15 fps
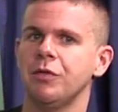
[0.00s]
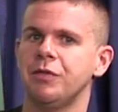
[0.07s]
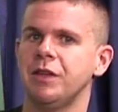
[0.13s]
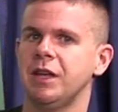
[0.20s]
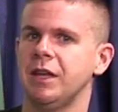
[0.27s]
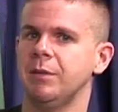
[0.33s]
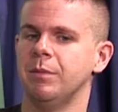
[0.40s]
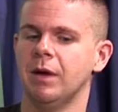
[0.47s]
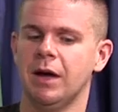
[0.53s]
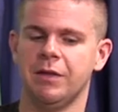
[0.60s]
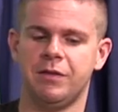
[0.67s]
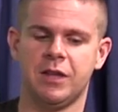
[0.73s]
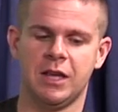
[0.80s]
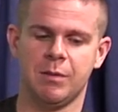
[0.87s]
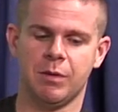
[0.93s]
team a
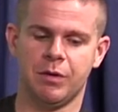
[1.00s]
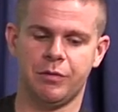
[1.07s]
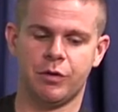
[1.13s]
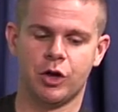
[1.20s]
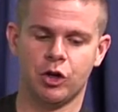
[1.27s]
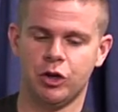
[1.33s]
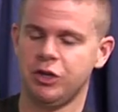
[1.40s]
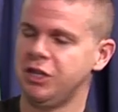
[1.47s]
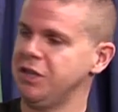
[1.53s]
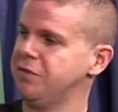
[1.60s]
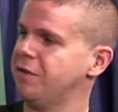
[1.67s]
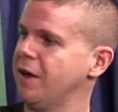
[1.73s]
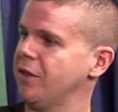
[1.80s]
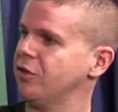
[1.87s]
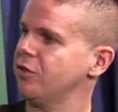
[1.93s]
team of good
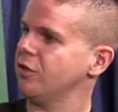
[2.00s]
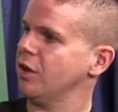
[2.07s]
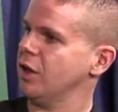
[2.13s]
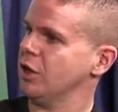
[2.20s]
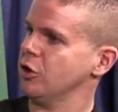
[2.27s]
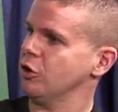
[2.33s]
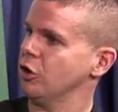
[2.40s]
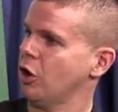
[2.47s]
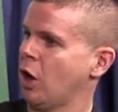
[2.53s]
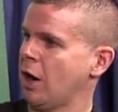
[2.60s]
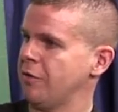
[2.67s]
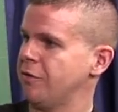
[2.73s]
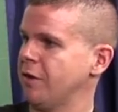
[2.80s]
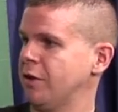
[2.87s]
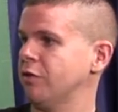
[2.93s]
defense and good
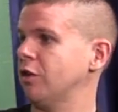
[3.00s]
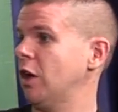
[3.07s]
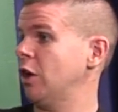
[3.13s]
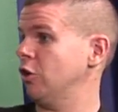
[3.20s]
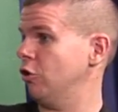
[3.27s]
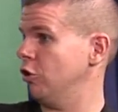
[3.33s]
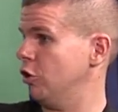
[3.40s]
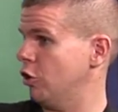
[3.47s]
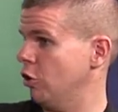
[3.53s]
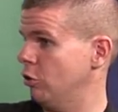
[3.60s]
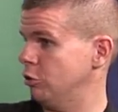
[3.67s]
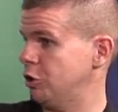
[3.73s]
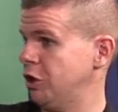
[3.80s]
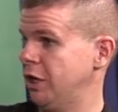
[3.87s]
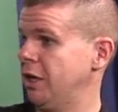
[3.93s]
offense and good
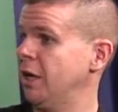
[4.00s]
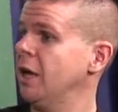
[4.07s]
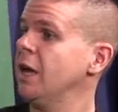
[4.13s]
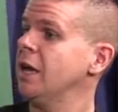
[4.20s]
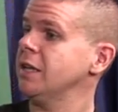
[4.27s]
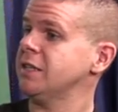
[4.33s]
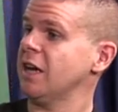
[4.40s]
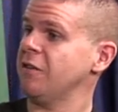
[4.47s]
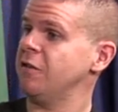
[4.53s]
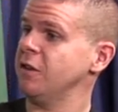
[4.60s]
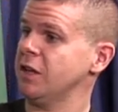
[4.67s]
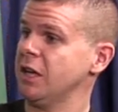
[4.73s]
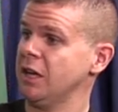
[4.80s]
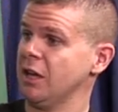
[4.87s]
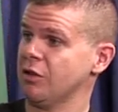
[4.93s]
coaching definitely
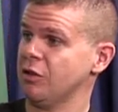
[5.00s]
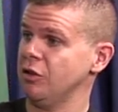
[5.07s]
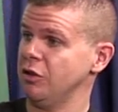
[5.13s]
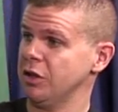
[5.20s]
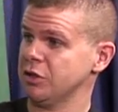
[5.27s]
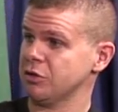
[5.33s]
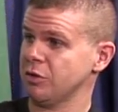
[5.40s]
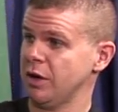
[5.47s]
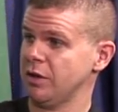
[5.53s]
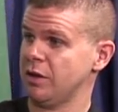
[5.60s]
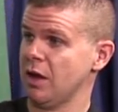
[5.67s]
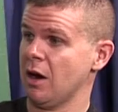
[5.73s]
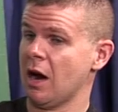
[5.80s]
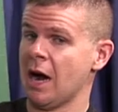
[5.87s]
can hit the list right there.